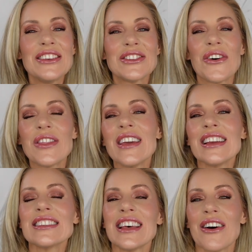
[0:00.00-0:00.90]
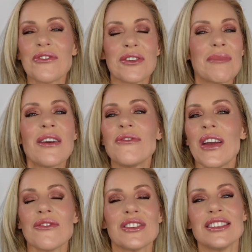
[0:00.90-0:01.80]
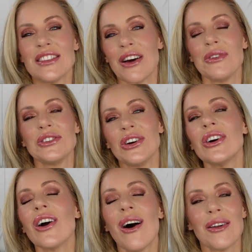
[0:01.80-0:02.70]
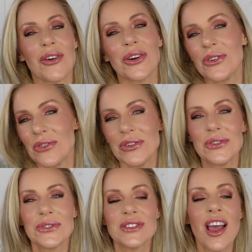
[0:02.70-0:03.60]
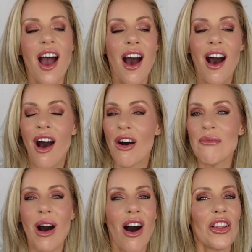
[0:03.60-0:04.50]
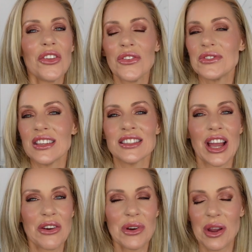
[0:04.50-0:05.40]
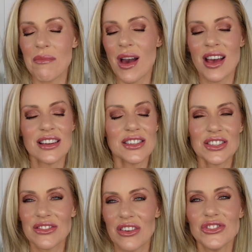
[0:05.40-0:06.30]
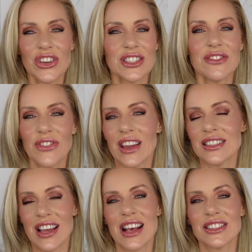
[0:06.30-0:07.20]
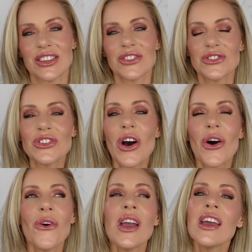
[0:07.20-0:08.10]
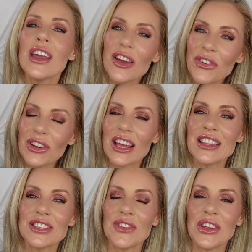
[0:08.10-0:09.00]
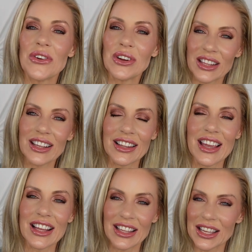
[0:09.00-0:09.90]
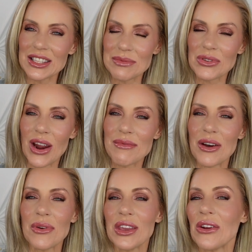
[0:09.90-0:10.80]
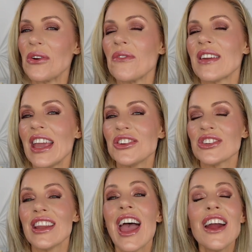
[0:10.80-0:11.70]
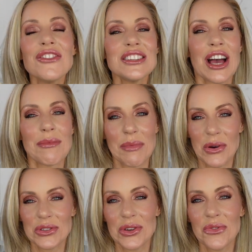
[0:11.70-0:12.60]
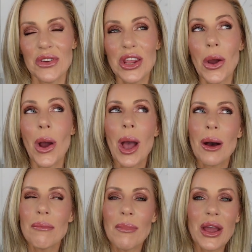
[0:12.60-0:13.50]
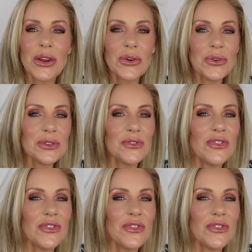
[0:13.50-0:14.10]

so things that were my favorites that we took on our cruise. Um, all of those things I recommend, just, just fantastic. So if you like this video, click like, click and subscribe. That way you get a notification every time I post a new video. My cruise